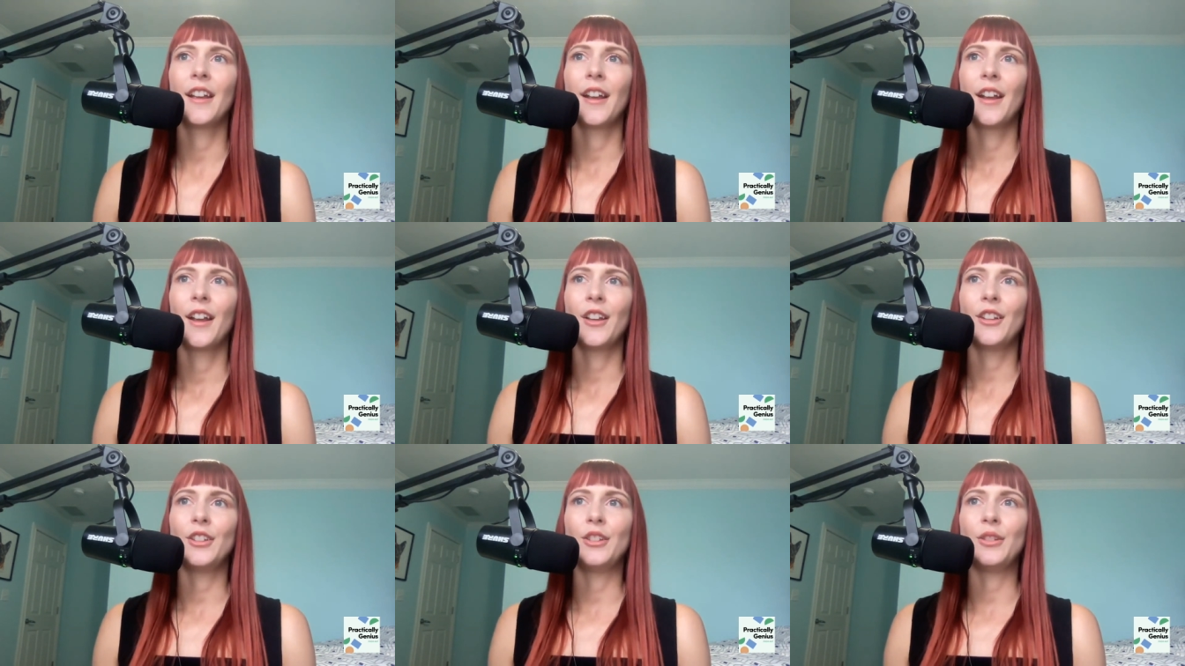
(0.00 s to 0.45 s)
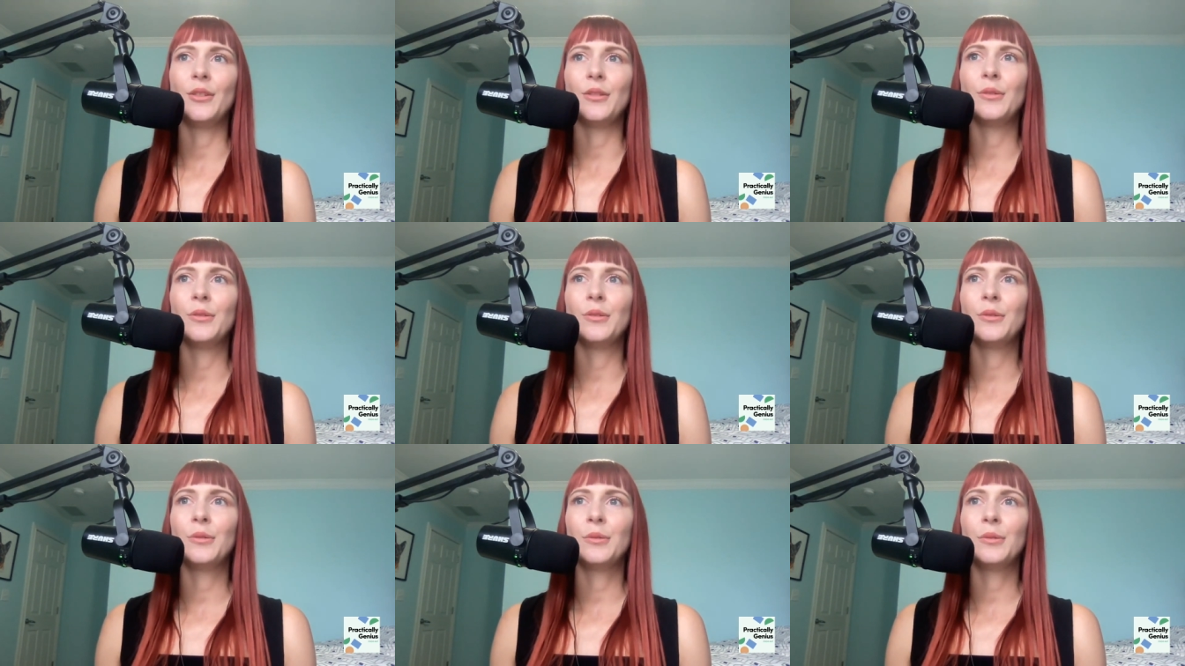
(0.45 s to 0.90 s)

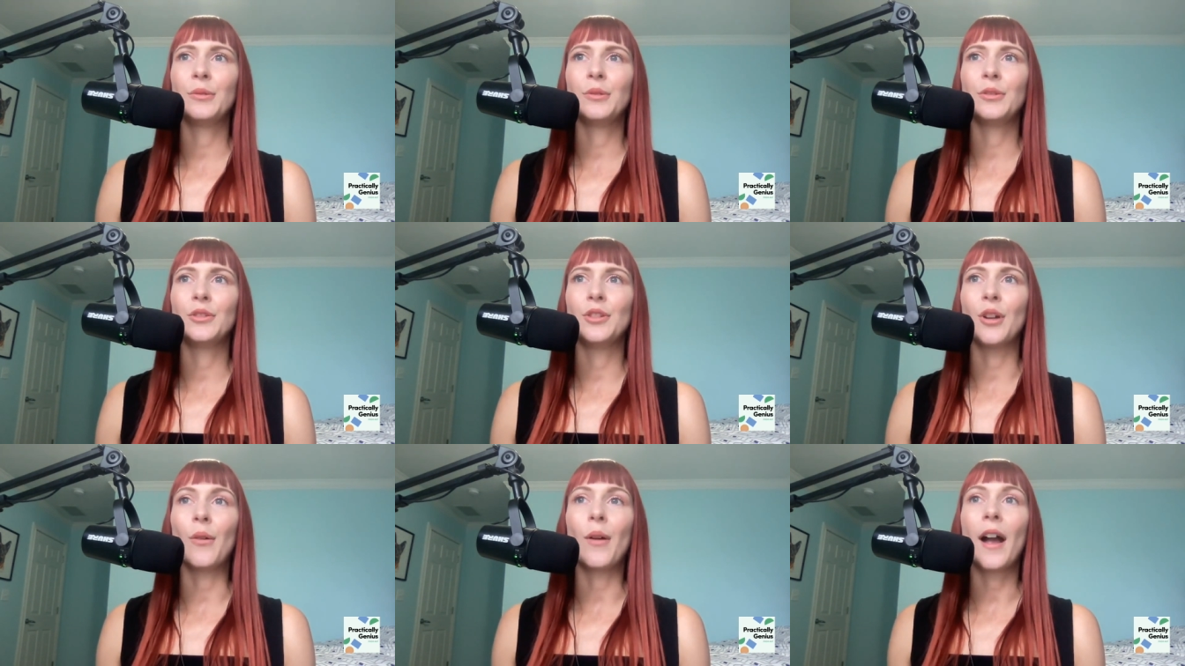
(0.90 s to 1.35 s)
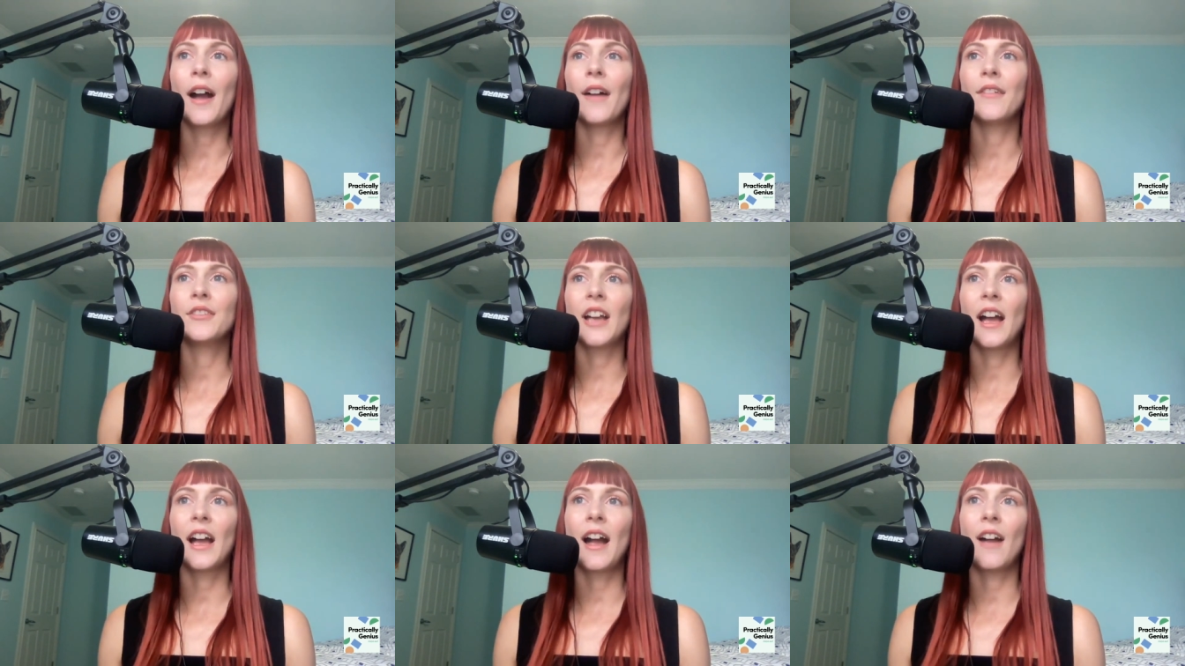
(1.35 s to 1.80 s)
you don't have
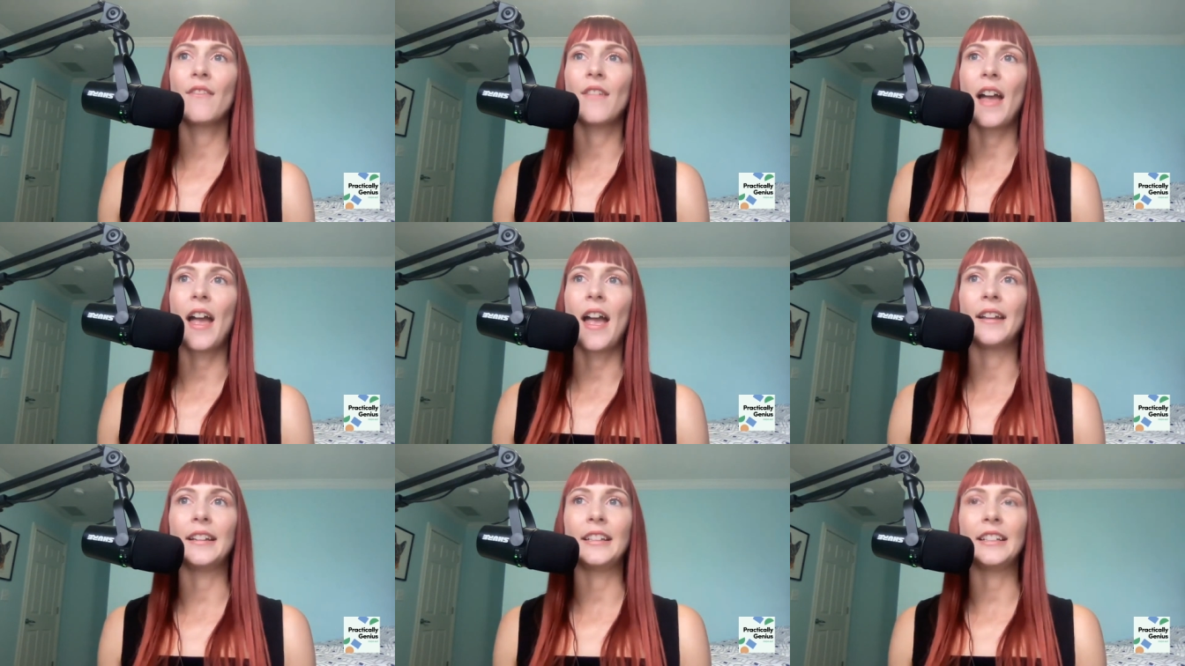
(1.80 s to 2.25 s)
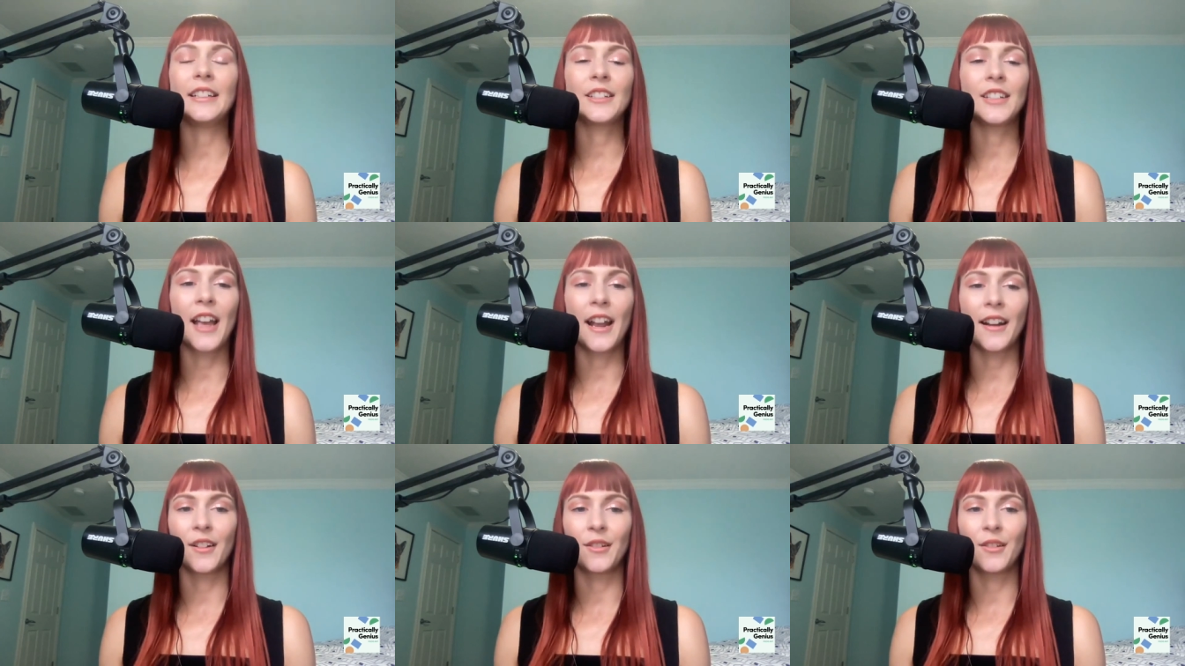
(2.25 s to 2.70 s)
to have any
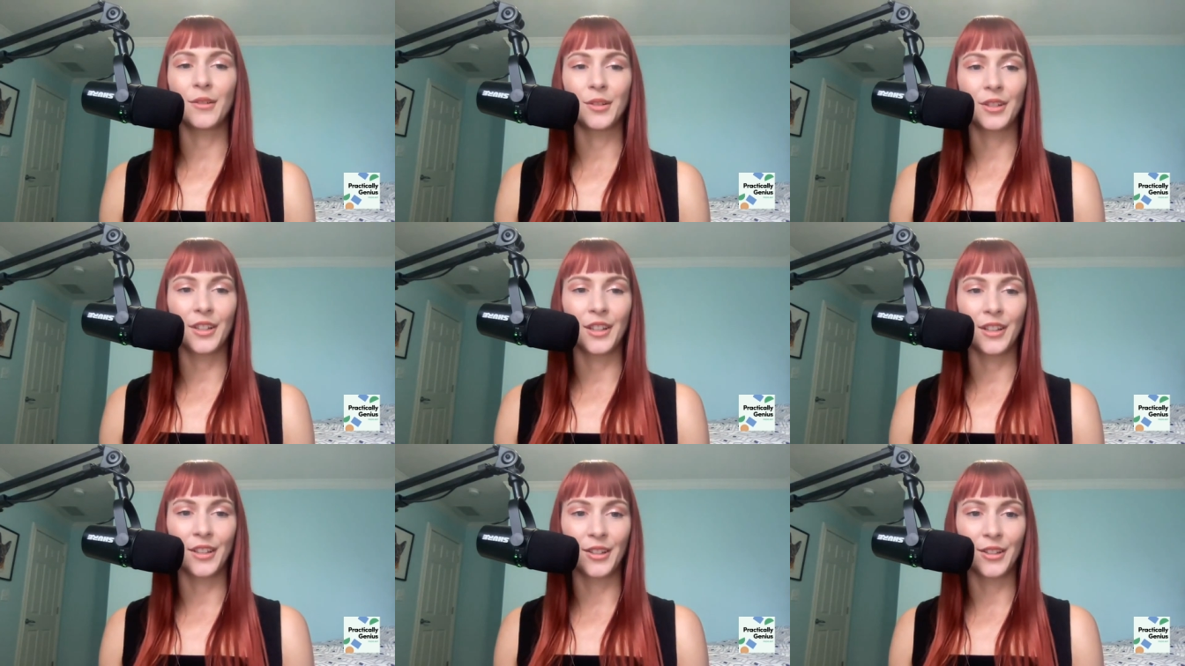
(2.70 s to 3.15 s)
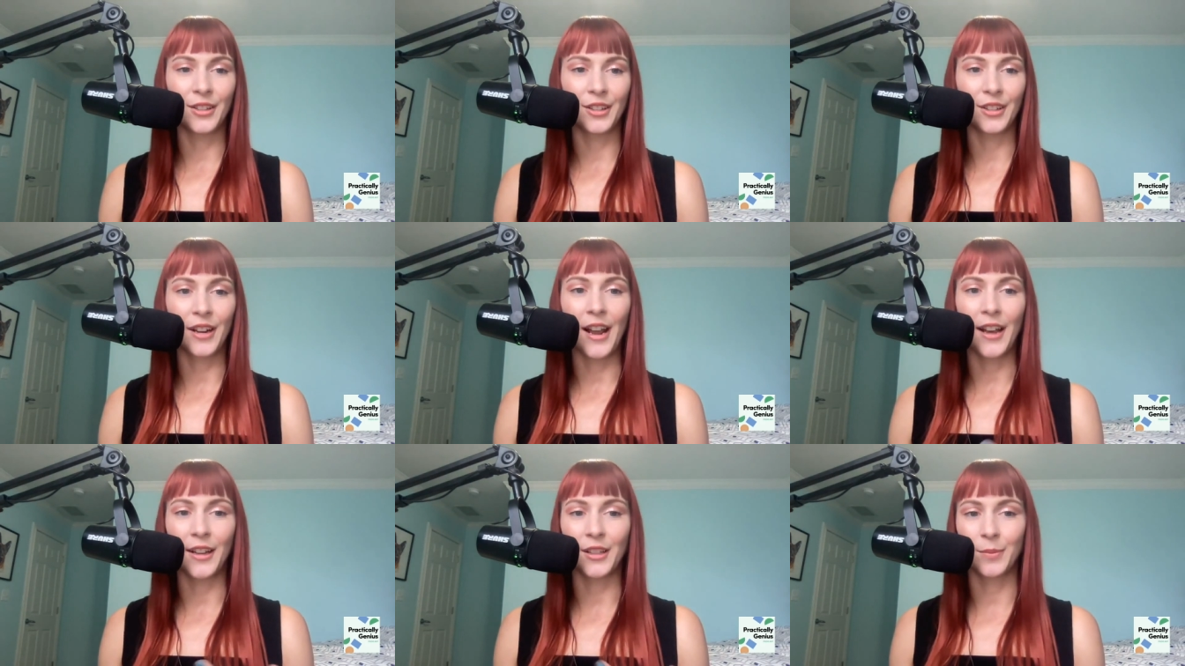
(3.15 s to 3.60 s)
technical skills
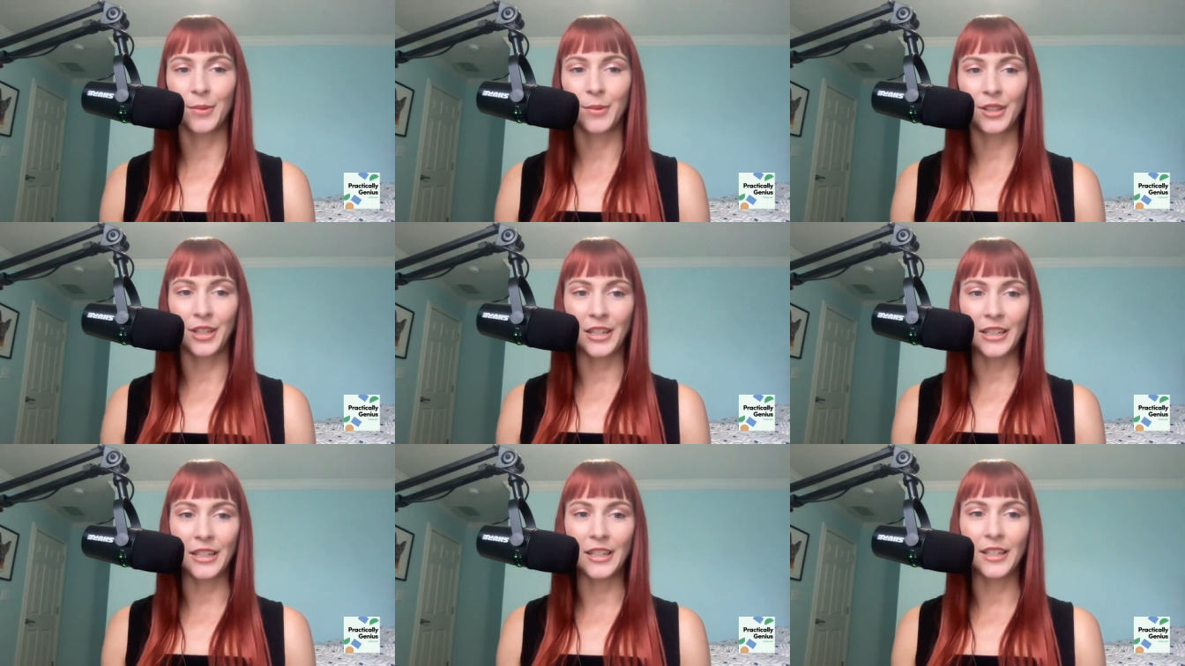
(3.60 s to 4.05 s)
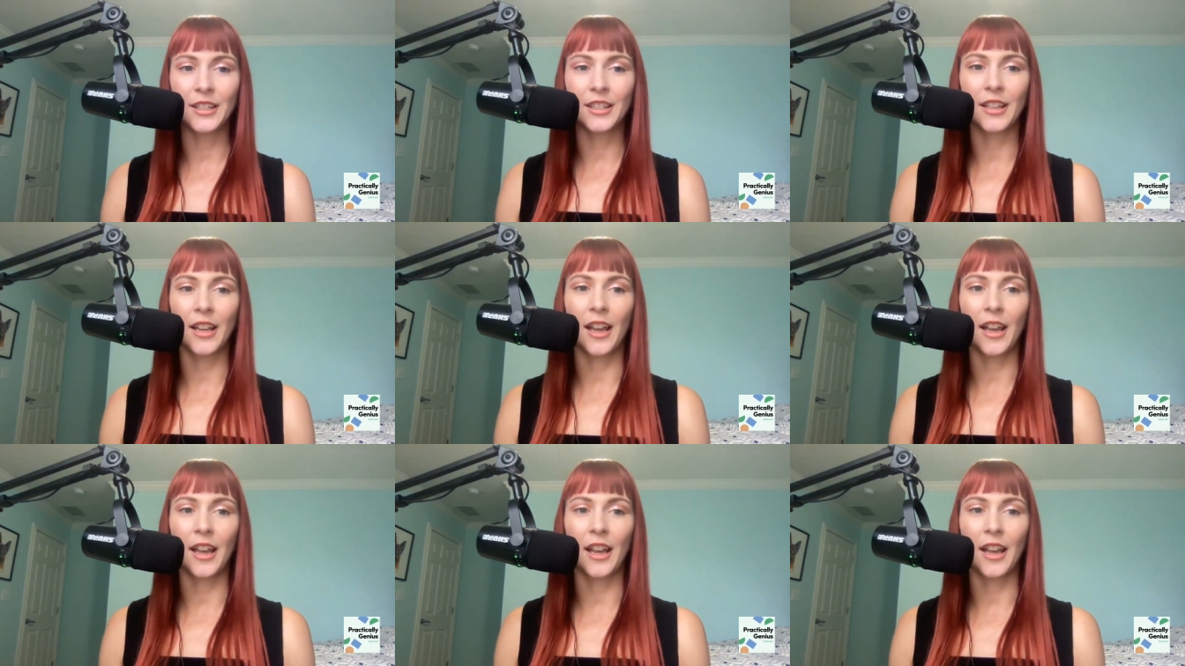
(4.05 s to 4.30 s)
or expertise,